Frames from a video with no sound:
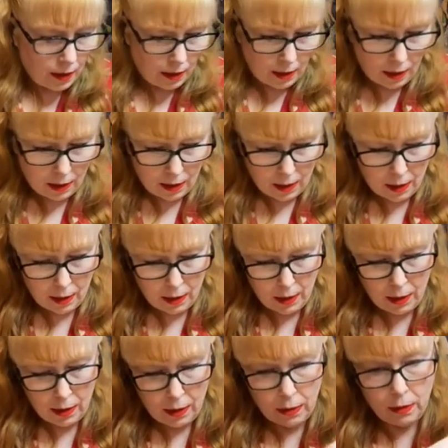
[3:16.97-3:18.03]

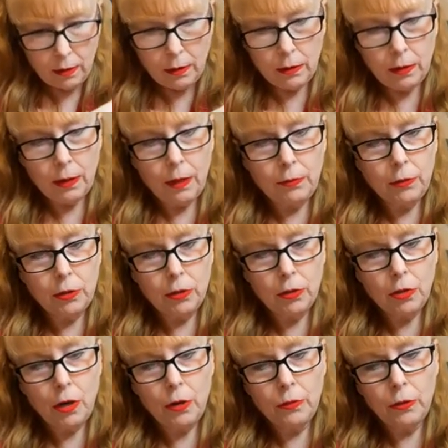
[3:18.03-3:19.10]
And let's see, I'm going to
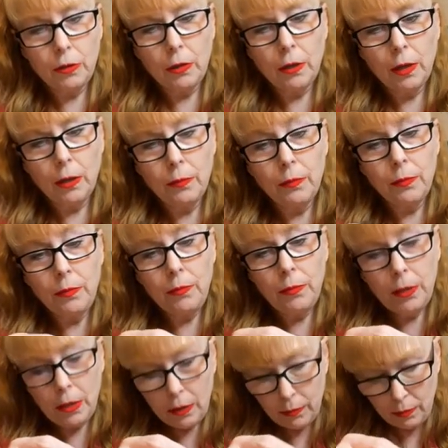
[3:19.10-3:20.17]
start with a
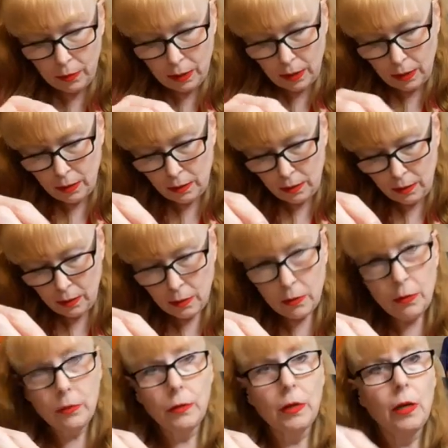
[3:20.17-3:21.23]
big bead.
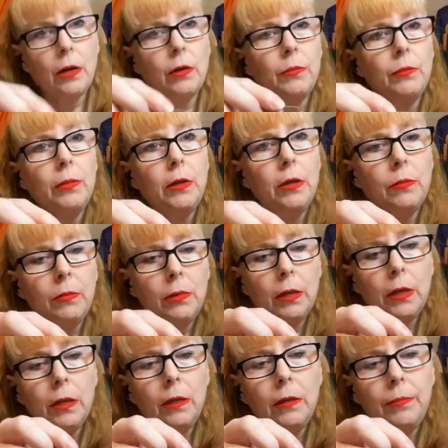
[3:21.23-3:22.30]
So we got our big
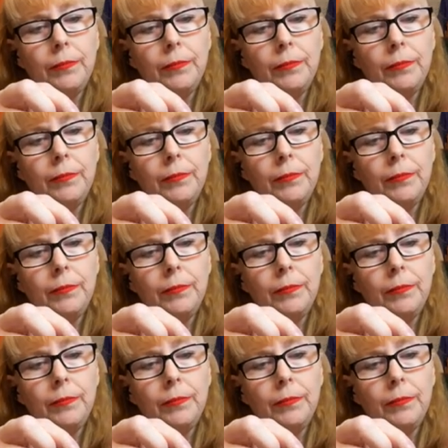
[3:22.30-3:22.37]
bead,